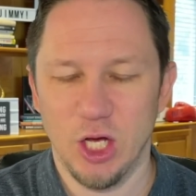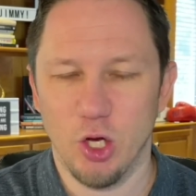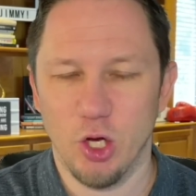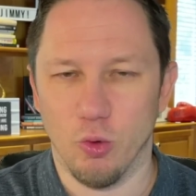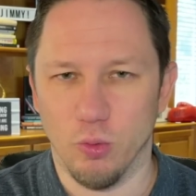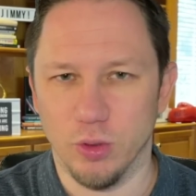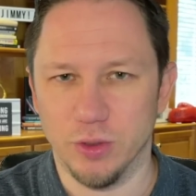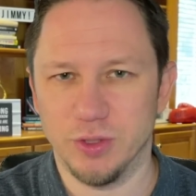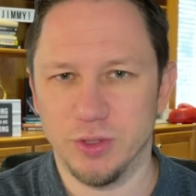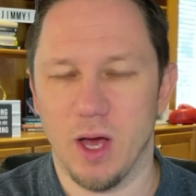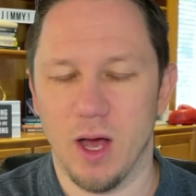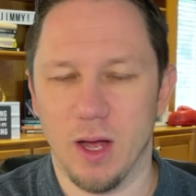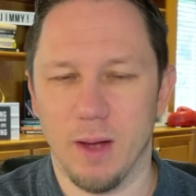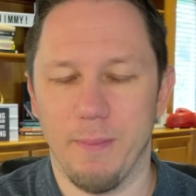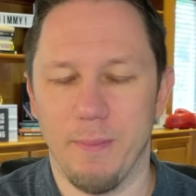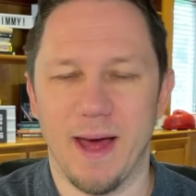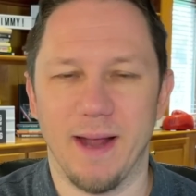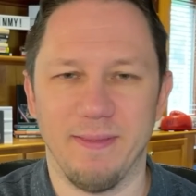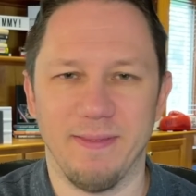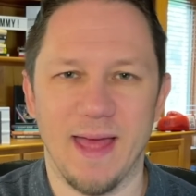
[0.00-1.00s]
We'll talk
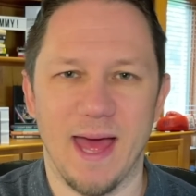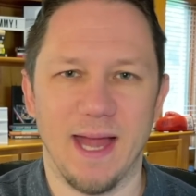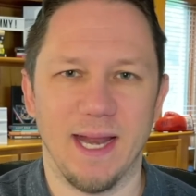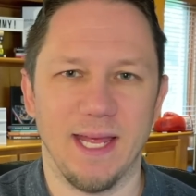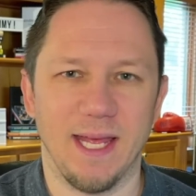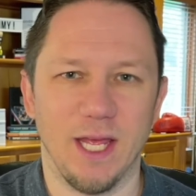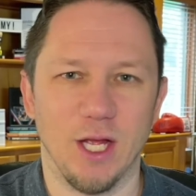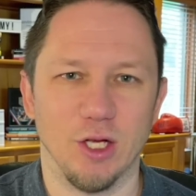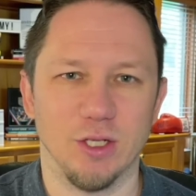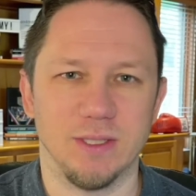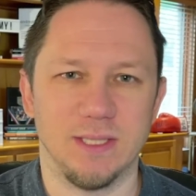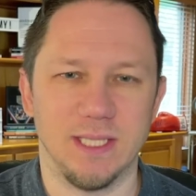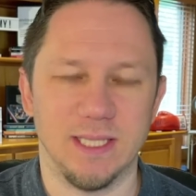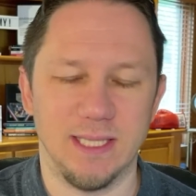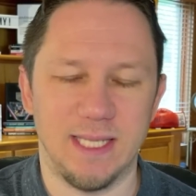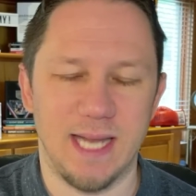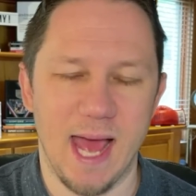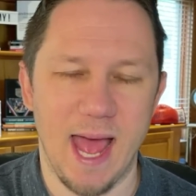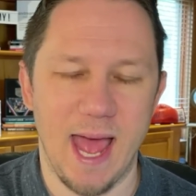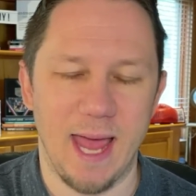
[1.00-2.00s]
about that here
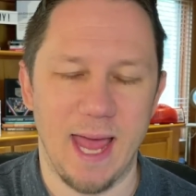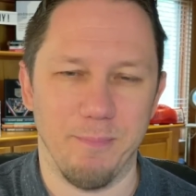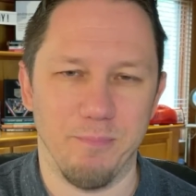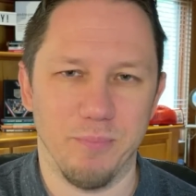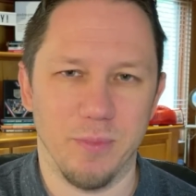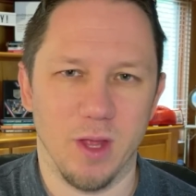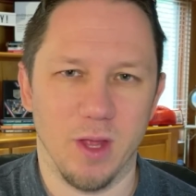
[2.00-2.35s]
today.